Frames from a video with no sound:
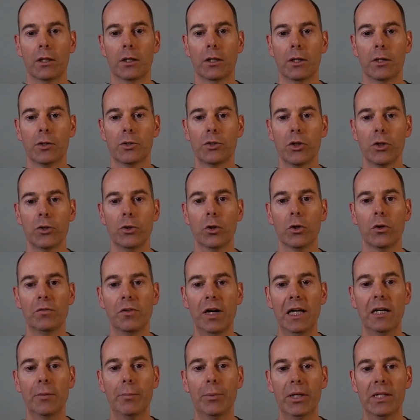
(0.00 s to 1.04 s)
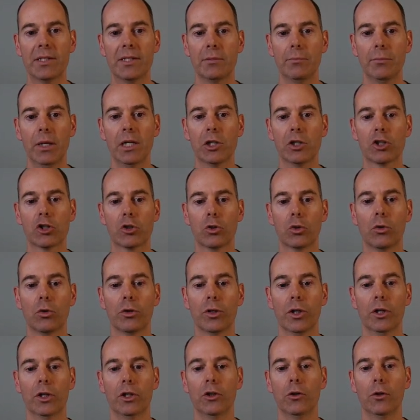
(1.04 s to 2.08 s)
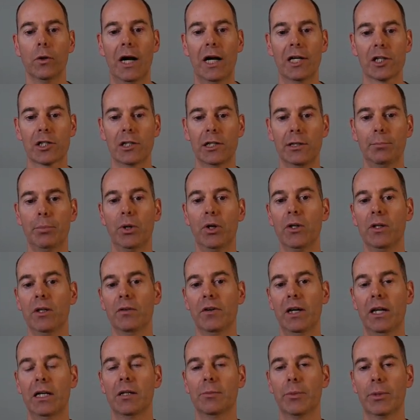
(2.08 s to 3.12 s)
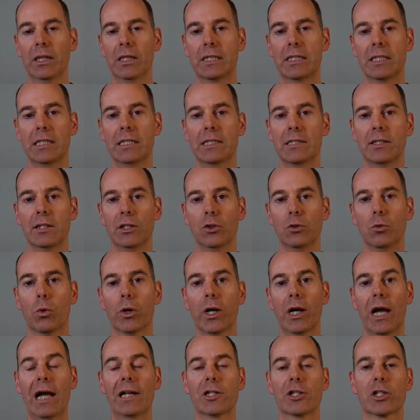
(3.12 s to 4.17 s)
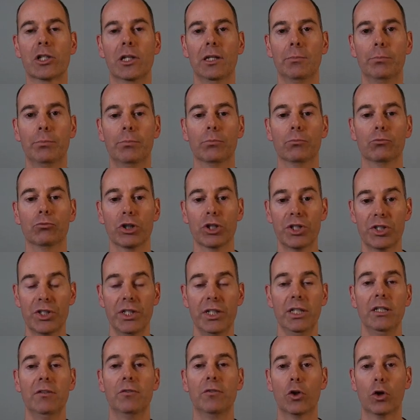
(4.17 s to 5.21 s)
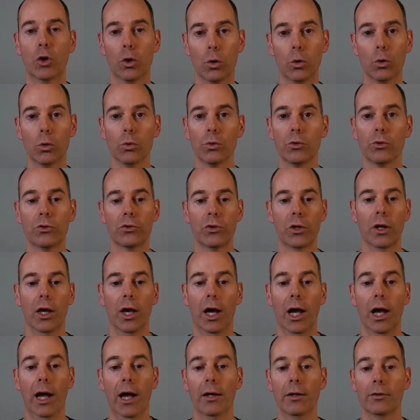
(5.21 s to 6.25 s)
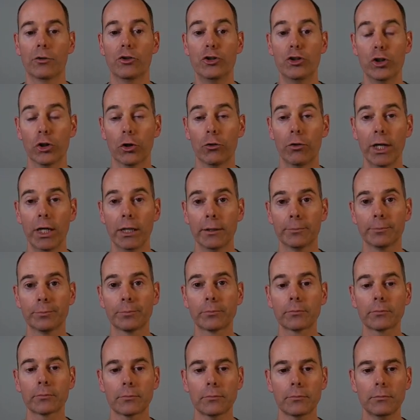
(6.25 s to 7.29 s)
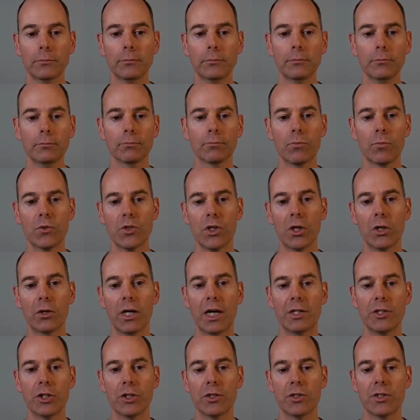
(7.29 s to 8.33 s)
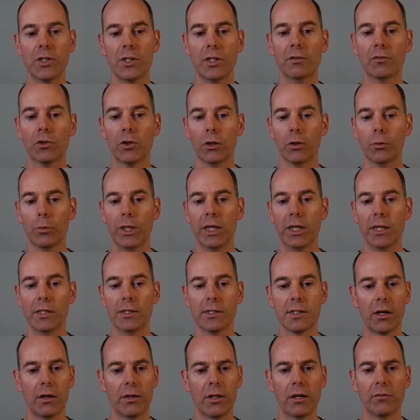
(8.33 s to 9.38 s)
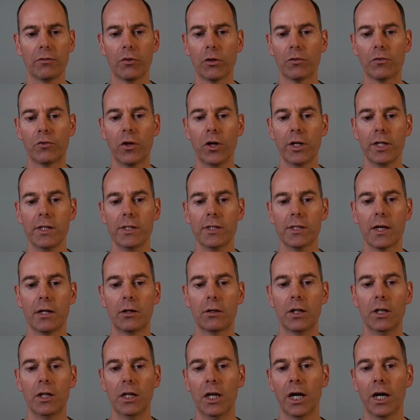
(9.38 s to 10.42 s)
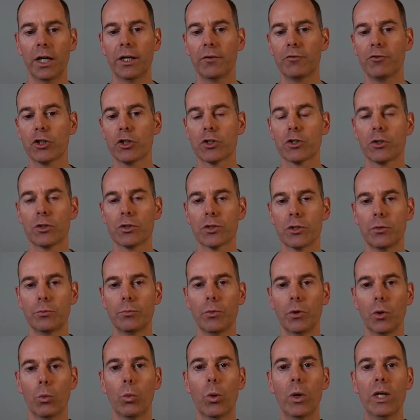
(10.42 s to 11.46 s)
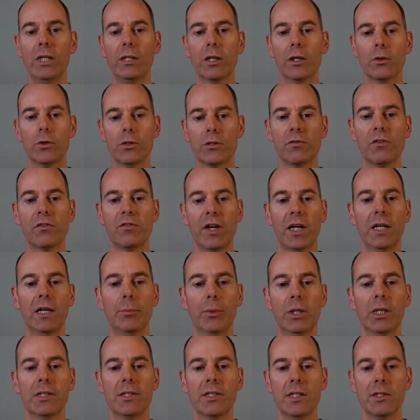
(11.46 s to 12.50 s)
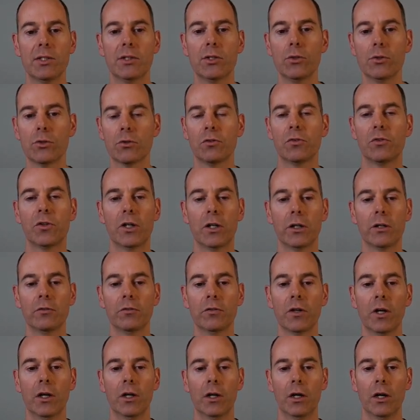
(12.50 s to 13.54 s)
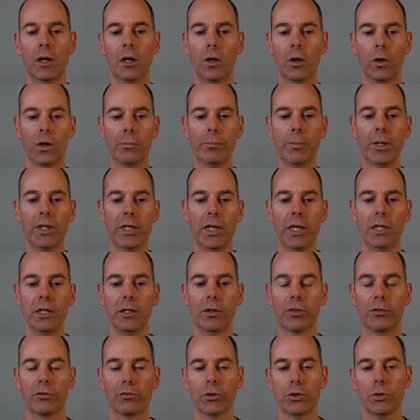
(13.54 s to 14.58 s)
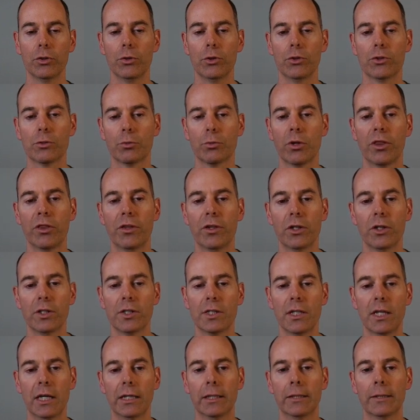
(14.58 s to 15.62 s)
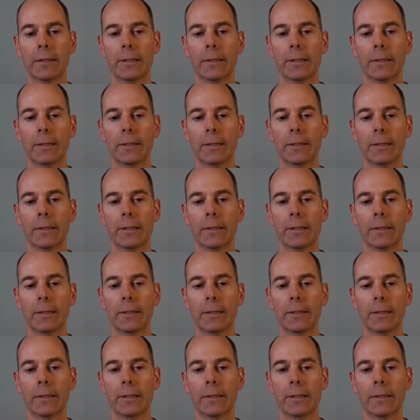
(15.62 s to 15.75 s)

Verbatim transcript: So your availability, make sure that you actually put the availabilities that you want to actually receive calls during. So as you can see, I've got the weekends out there, I've got Fridays out, and I've just got some windows of availability 2 to 5 on a Monday through to a Thursday.